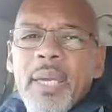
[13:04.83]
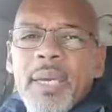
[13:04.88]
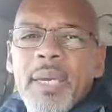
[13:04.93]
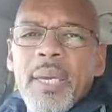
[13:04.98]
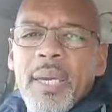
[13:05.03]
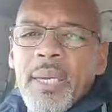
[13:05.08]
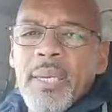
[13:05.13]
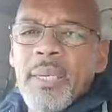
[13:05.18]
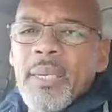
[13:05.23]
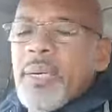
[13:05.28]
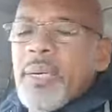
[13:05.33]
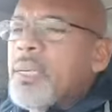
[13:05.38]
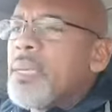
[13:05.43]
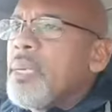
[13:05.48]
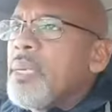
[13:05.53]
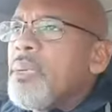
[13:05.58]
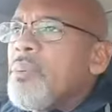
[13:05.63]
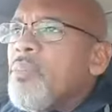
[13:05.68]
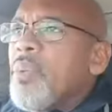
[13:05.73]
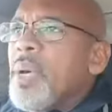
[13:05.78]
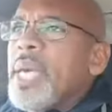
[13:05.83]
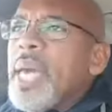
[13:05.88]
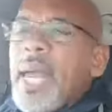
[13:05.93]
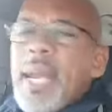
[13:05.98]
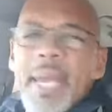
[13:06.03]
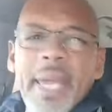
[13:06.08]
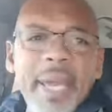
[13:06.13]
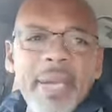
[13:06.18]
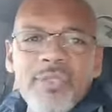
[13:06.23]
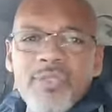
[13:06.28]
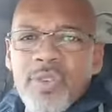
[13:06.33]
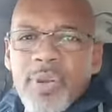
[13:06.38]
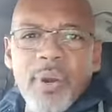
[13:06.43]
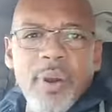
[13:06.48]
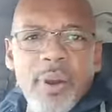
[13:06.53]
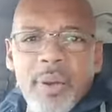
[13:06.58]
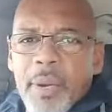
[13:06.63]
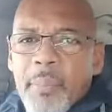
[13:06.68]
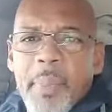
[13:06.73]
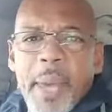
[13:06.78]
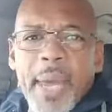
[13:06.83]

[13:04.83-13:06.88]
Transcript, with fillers: Here, look, we got an extra car in the